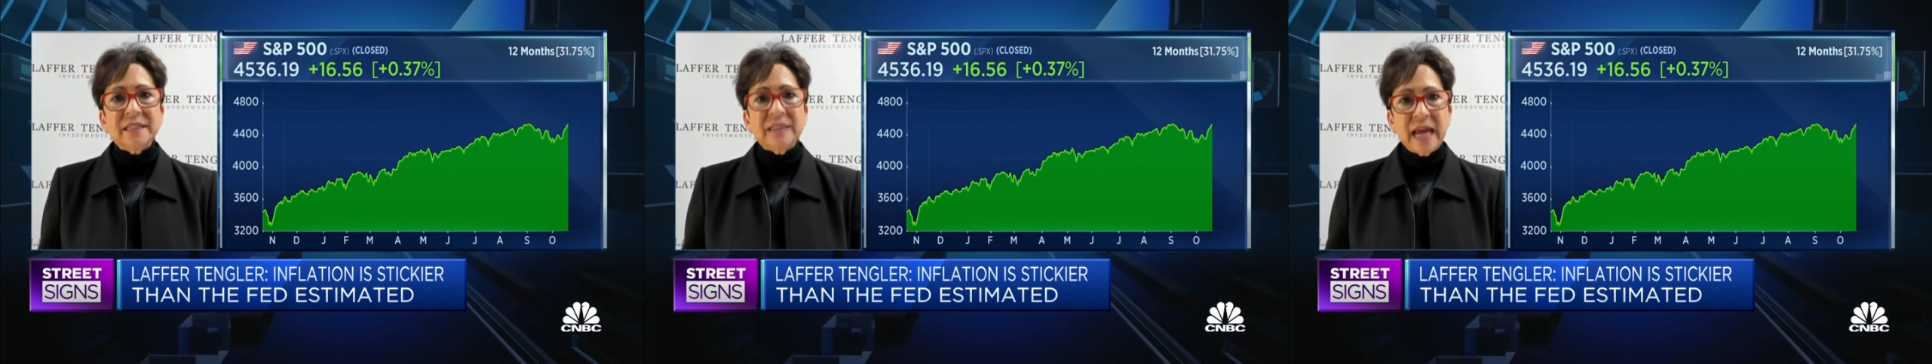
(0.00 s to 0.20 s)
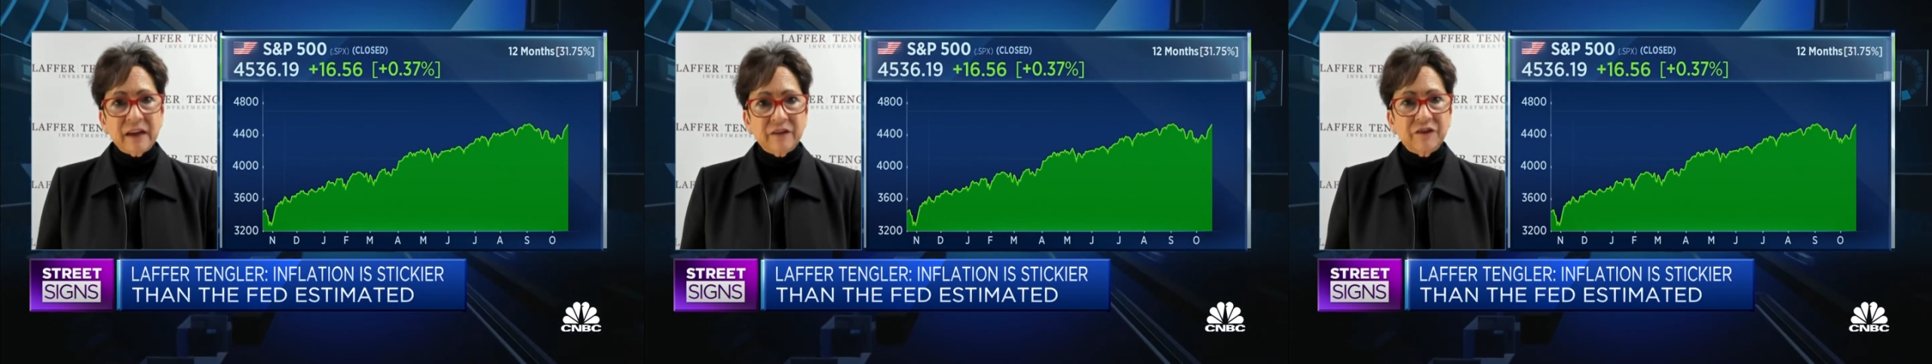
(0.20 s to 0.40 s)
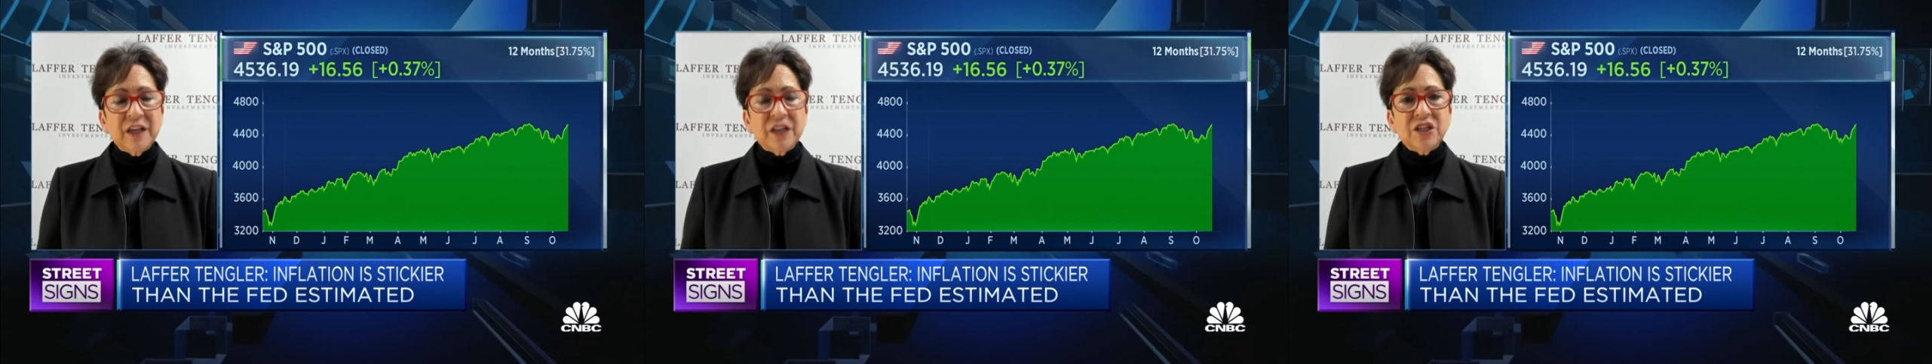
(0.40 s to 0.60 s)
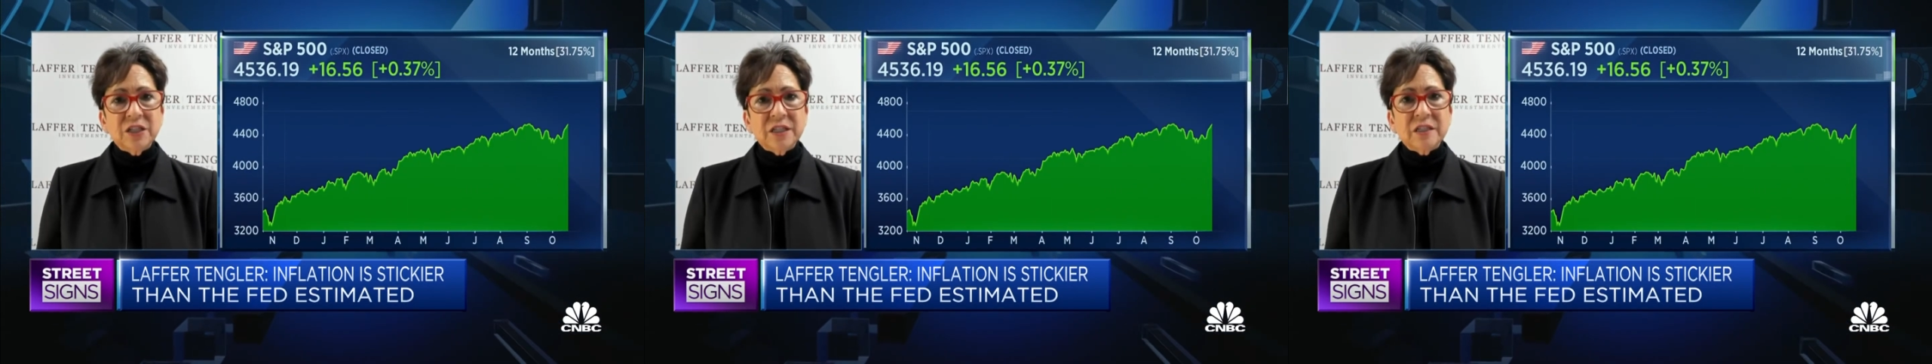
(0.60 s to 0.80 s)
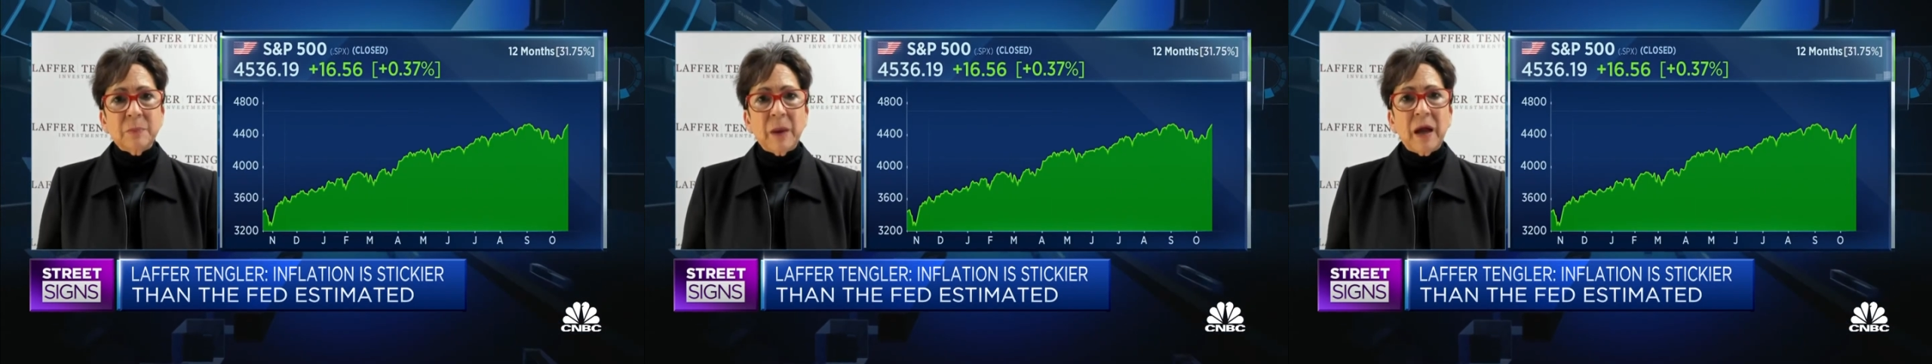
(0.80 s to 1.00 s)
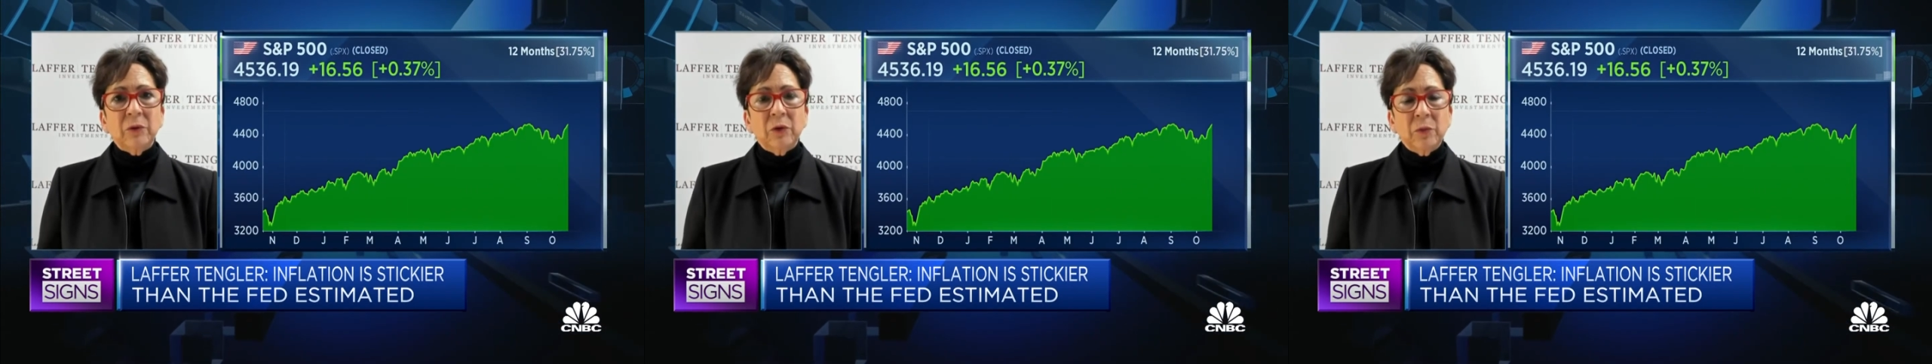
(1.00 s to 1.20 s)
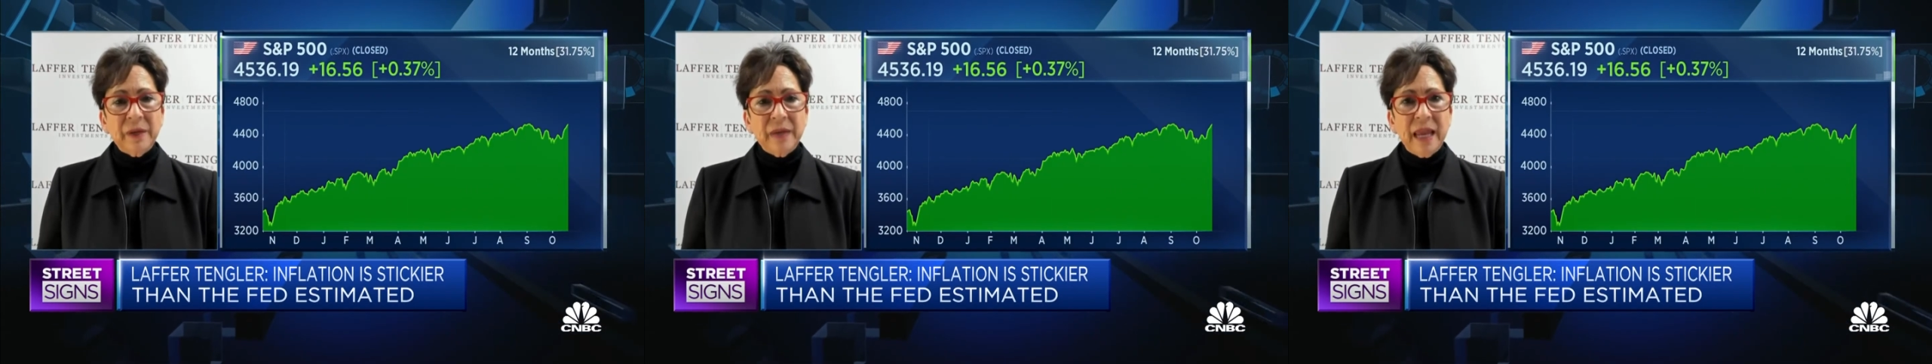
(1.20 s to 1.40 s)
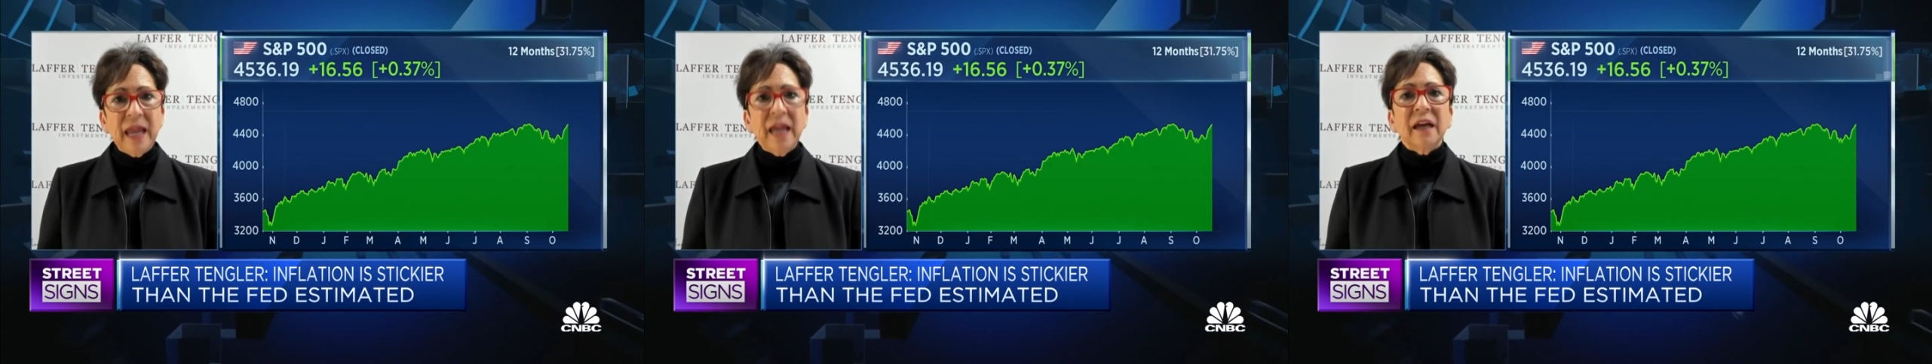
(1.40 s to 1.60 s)
stagflation spiral
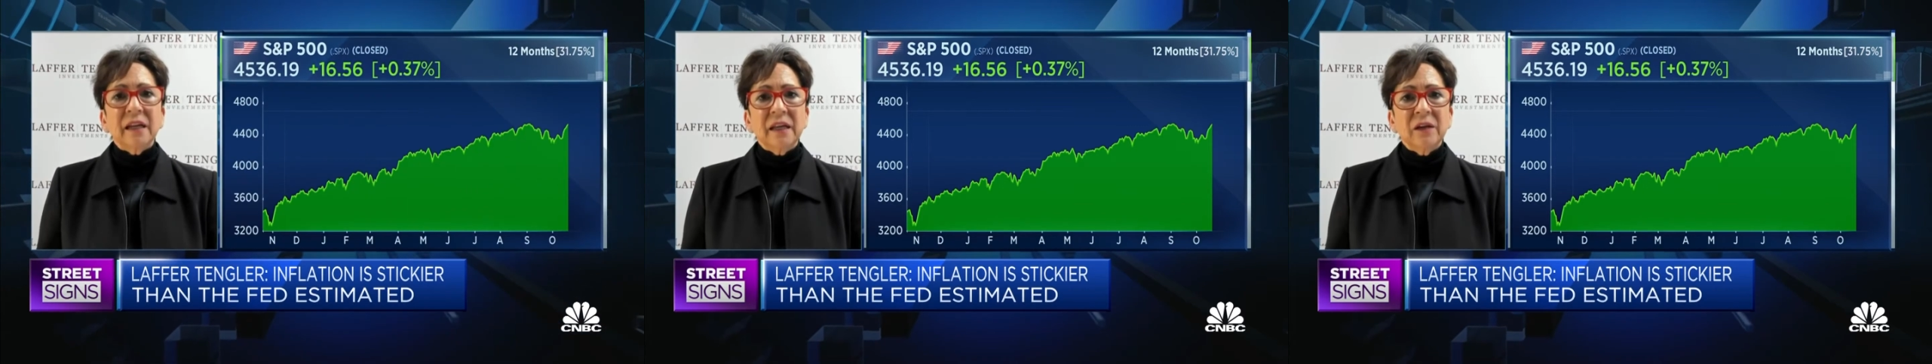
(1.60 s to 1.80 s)
began.